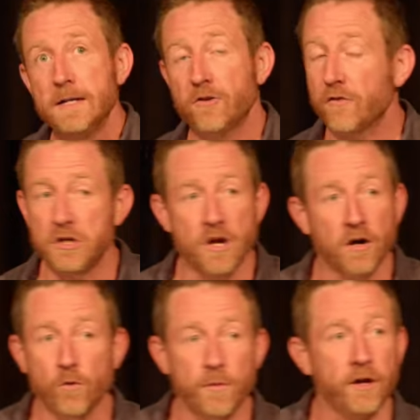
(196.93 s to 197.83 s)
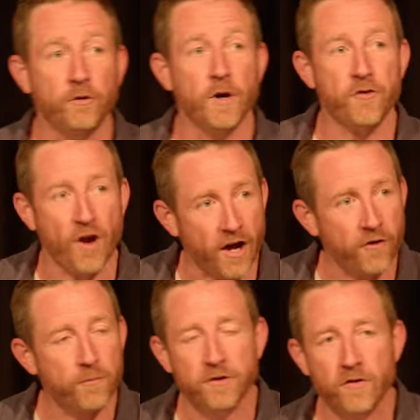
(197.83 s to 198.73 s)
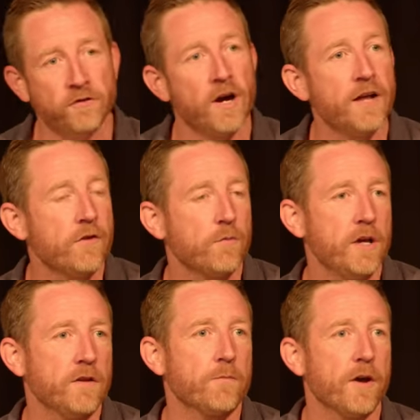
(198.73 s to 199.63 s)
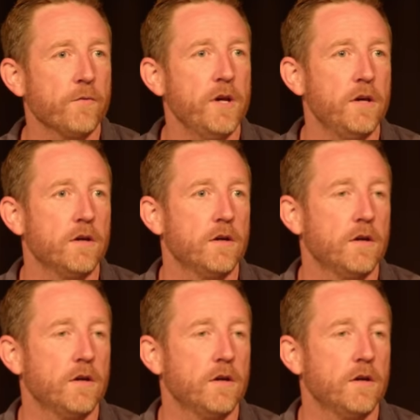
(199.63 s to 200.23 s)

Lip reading: just a young woman in her 20s, her husband just died this past week.